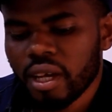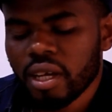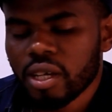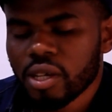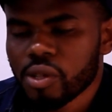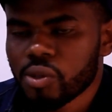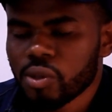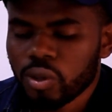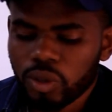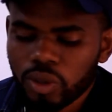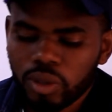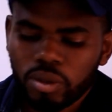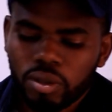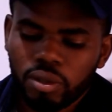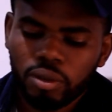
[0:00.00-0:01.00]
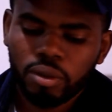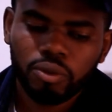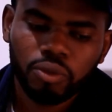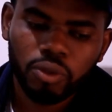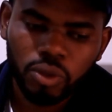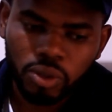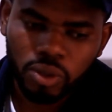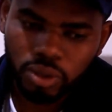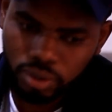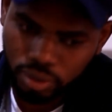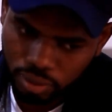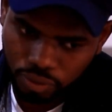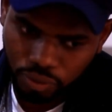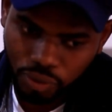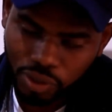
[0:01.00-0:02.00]
So
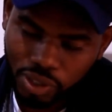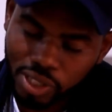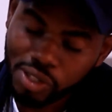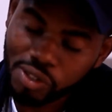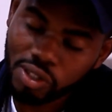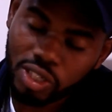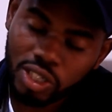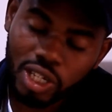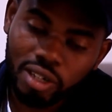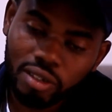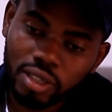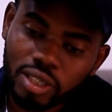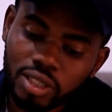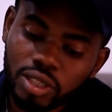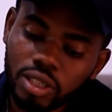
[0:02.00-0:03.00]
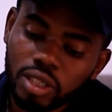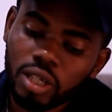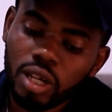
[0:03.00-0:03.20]
for this challenge,